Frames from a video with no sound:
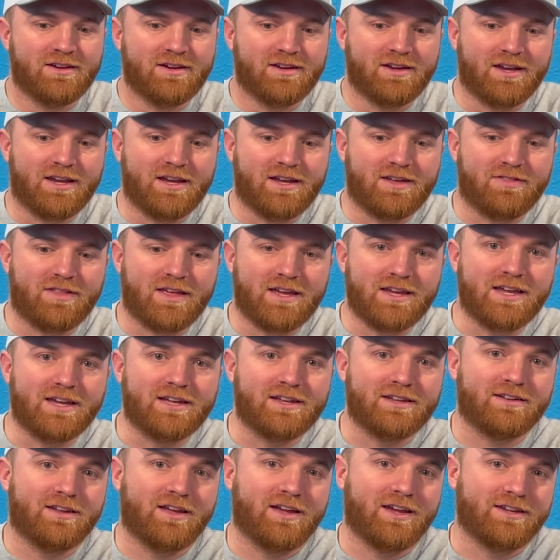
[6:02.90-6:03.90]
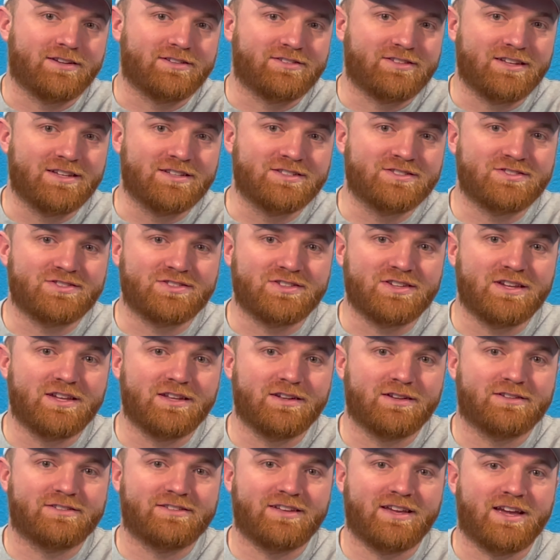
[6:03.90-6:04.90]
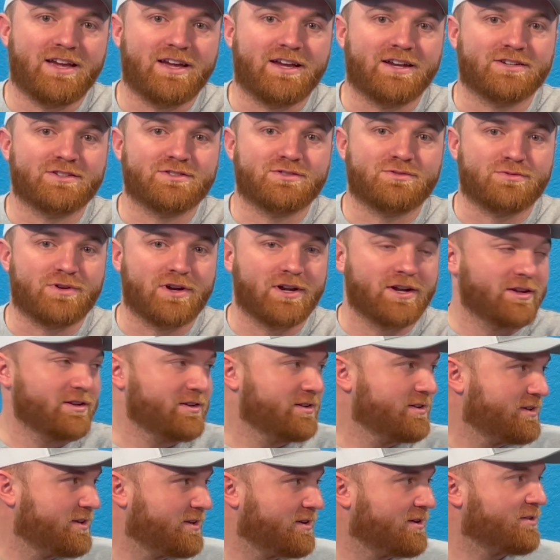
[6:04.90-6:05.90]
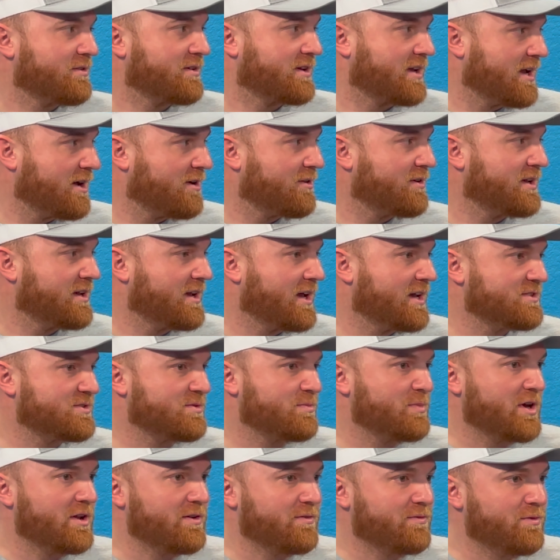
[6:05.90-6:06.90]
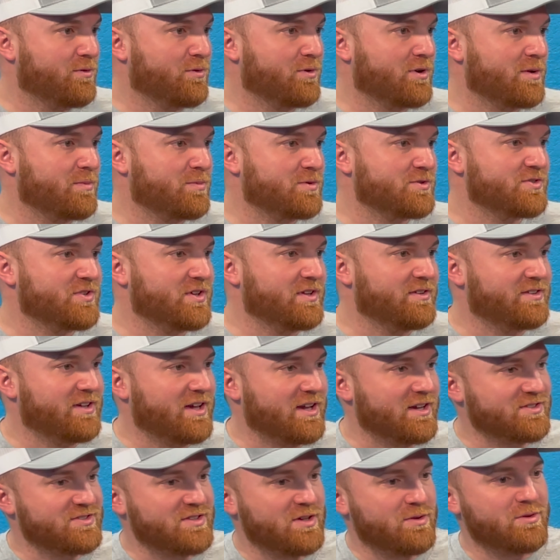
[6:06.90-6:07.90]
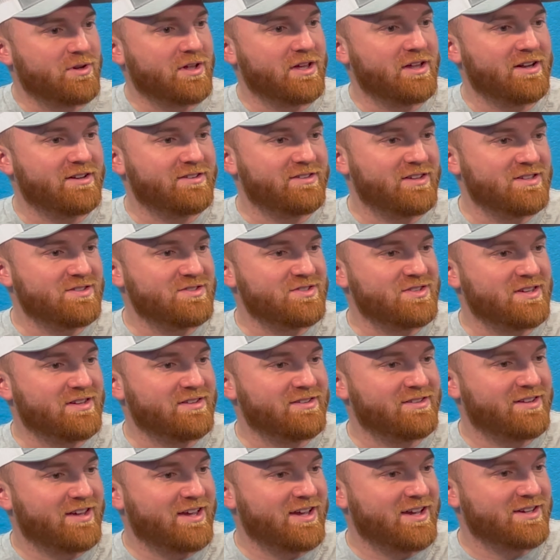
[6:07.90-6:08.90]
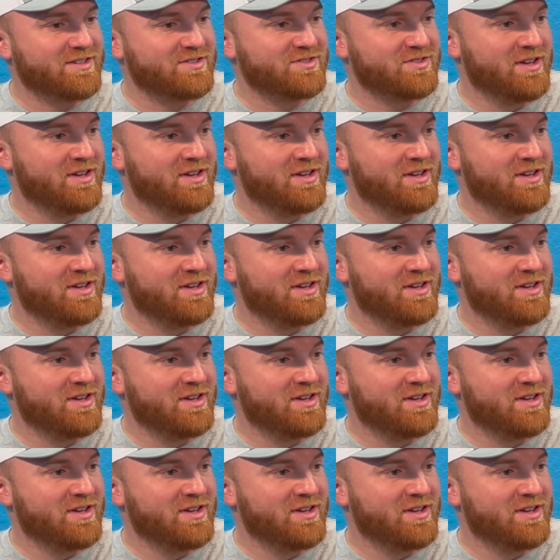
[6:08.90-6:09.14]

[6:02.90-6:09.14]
and they get a 10-cent tax, right? The county has about a 40% tax. They would get a 10-cent tax.